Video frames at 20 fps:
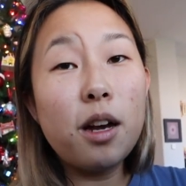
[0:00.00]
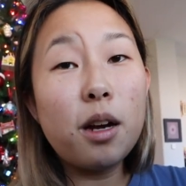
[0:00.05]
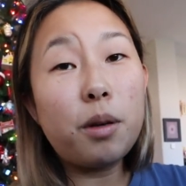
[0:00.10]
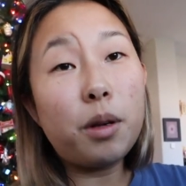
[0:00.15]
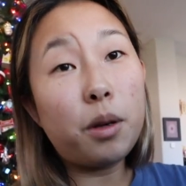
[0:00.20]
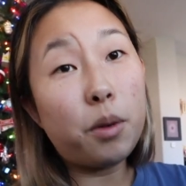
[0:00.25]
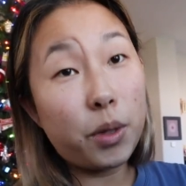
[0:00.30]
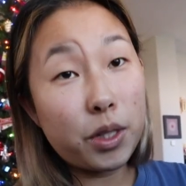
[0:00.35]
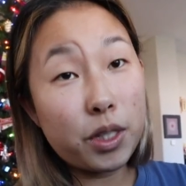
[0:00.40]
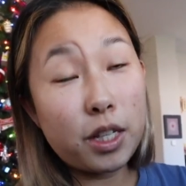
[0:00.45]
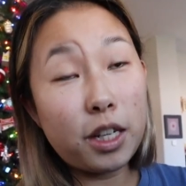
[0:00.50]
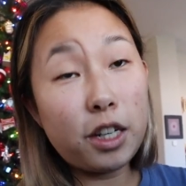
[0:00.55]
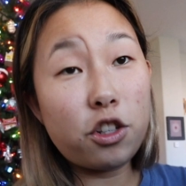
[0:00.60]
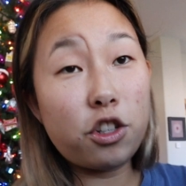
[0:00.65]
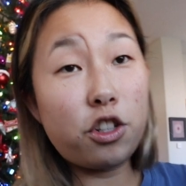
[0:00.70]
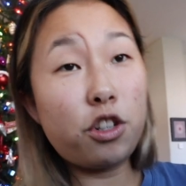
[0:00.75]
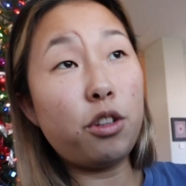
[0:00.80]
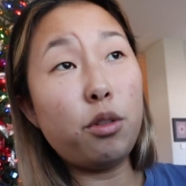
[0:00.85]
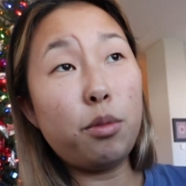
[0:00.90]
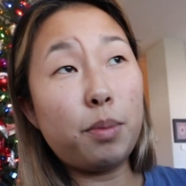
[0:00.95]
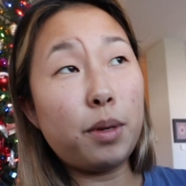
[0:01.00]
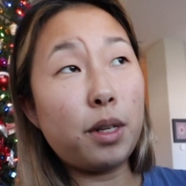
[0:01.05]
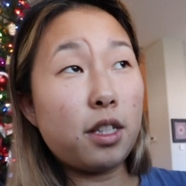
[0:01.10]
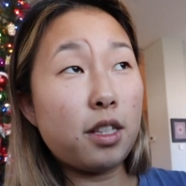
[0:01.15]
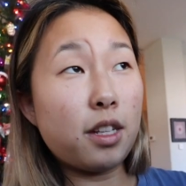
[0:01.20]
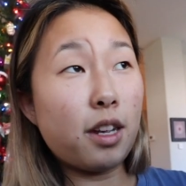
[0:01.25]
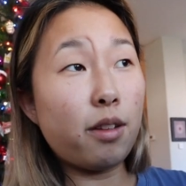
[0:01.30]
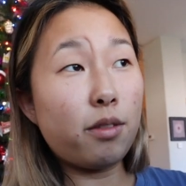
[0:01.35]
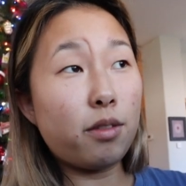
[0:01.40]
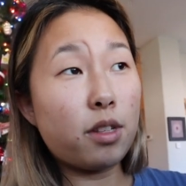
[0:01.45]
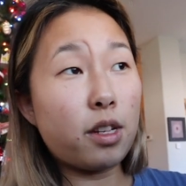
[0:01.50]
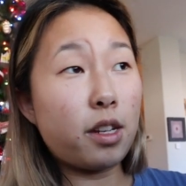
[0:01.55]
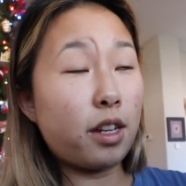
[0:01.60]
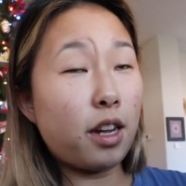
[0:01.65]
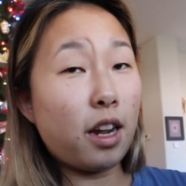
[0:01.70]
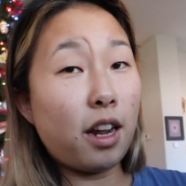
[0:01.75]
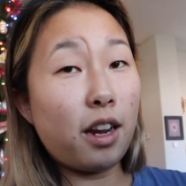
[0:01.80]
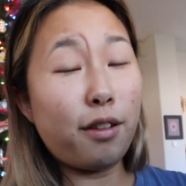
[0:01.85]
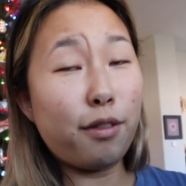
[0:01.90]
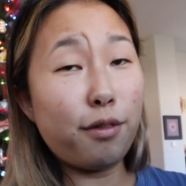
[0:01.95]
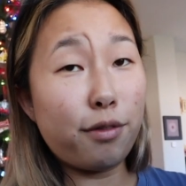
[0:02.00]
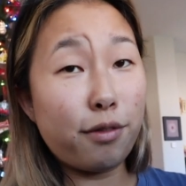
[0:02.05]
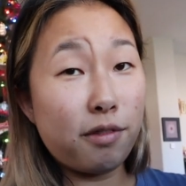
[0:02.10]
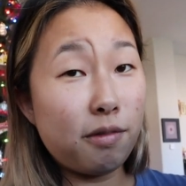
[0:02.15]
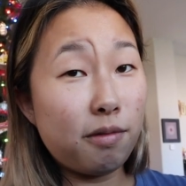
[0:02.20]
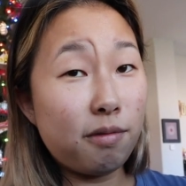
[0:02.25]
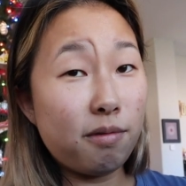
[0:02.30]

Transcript: we always say shoot, but it sounds like kind of